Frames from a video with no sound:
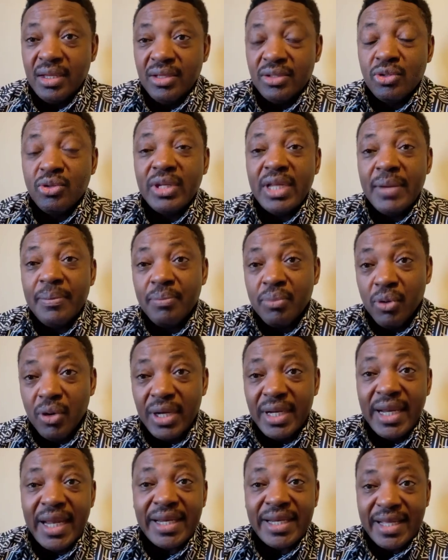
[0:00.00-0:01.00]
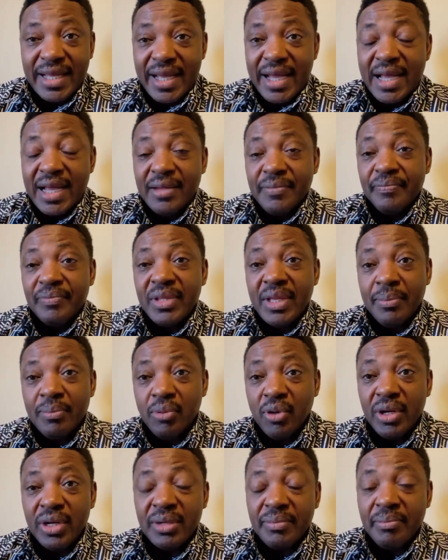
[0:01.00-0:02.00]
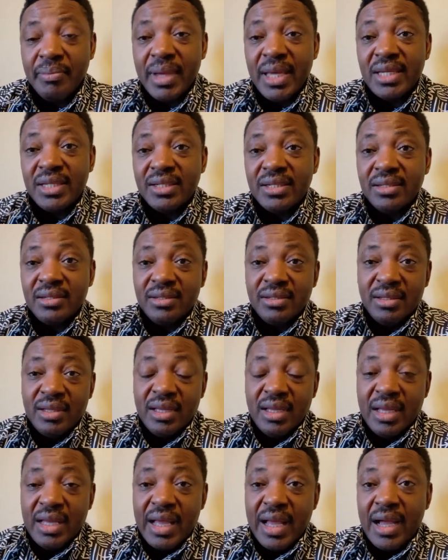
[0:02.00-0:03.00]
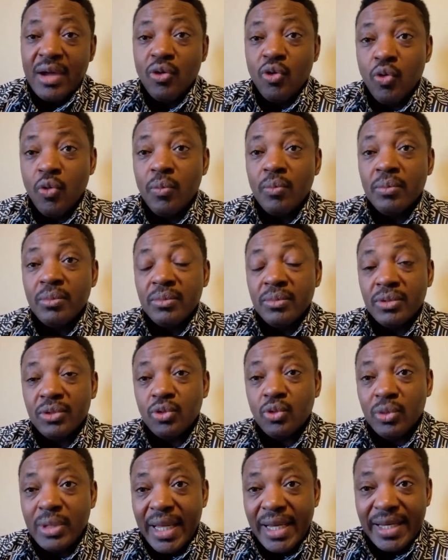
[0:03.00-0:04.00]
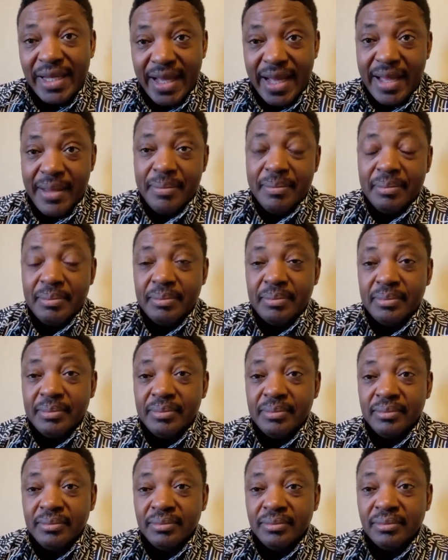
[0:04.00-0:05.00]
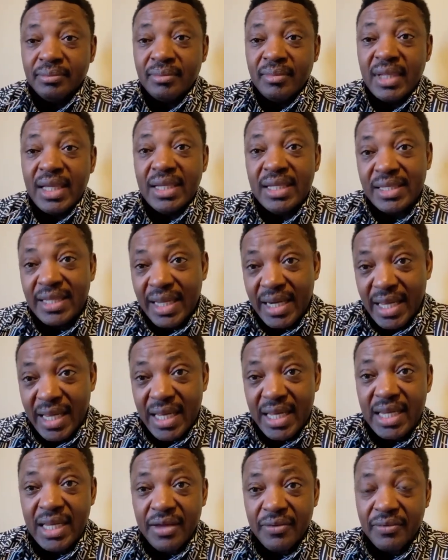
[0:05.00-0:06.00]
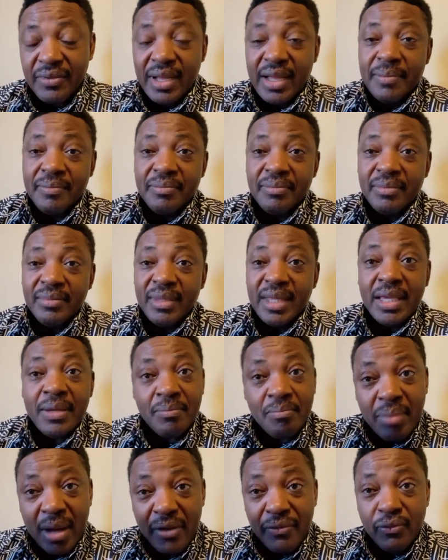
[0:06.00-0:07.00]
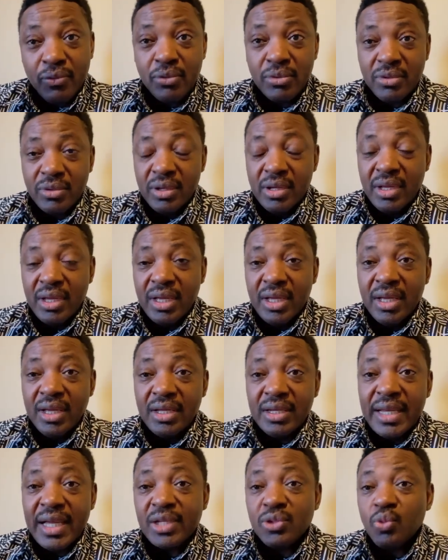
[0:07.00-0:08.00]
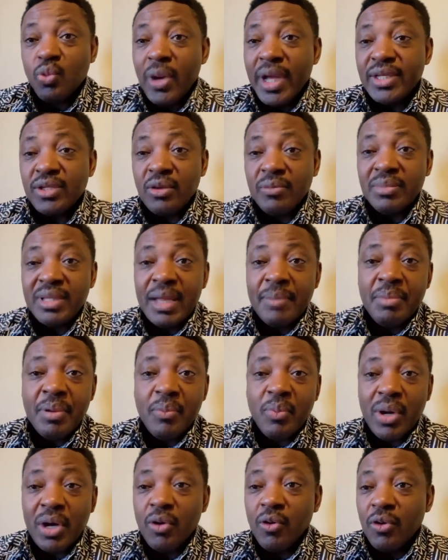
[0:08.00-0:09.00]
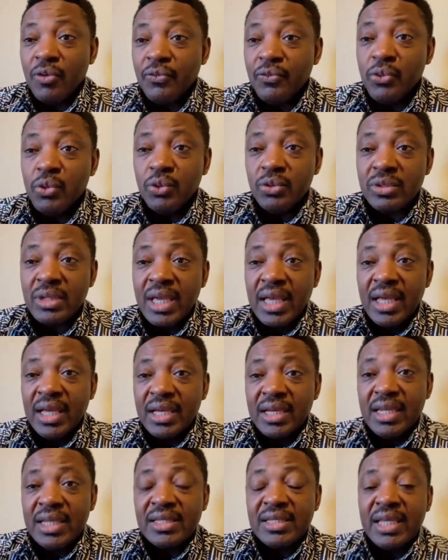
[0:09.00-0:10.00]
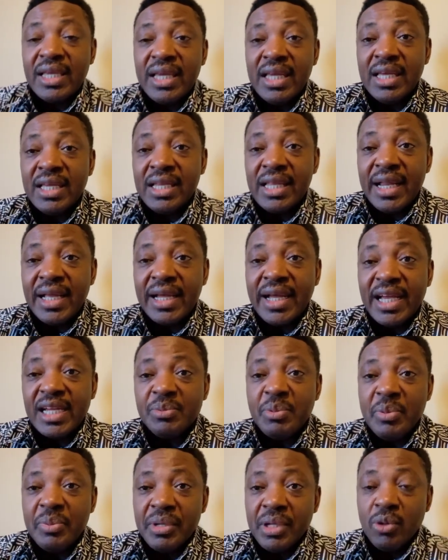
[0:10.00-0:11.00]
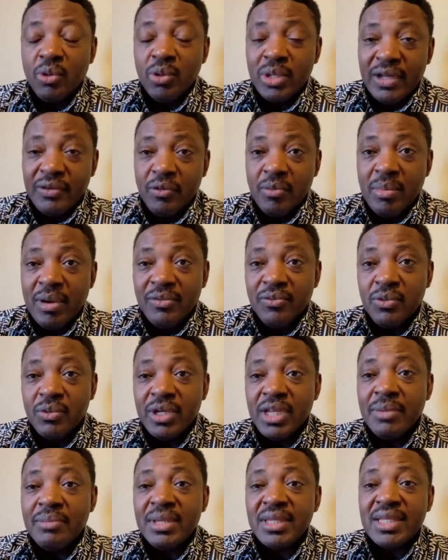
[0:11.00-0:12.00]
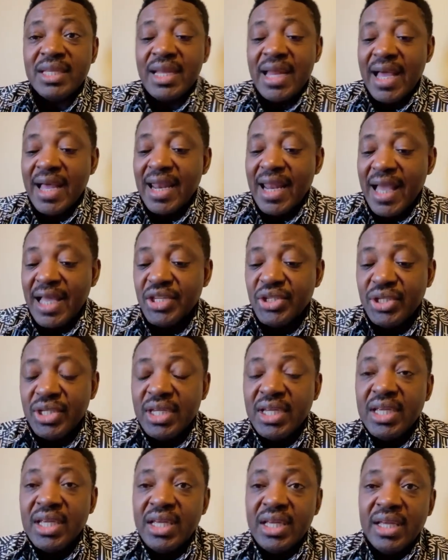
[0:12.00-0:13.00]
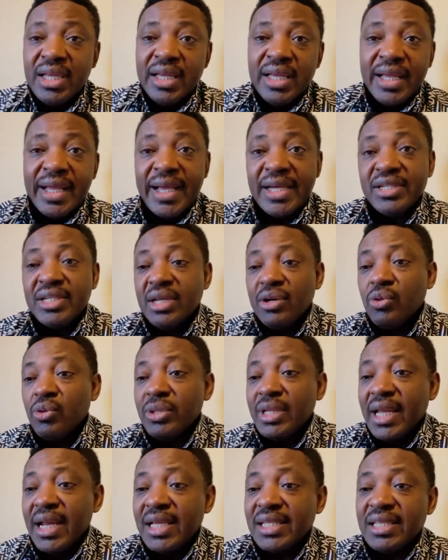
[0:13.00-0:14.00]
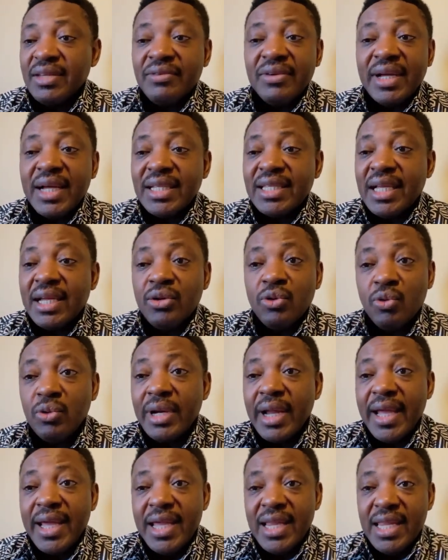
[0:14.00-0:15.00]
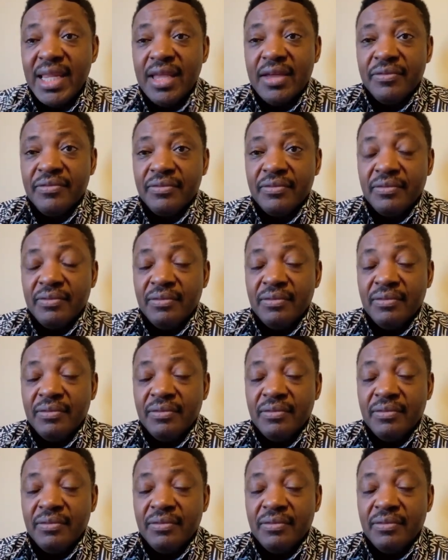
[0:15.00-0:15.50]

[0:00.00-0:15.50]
So they brought that car, they brought Metro Akum to that camp. It is an ADF camp in Bafut. That's why sometimes people are confused. They say, hey, they don't catch people and go to Bafut. It means na allergy. Catch them go to na 7 kata. No, na ADF.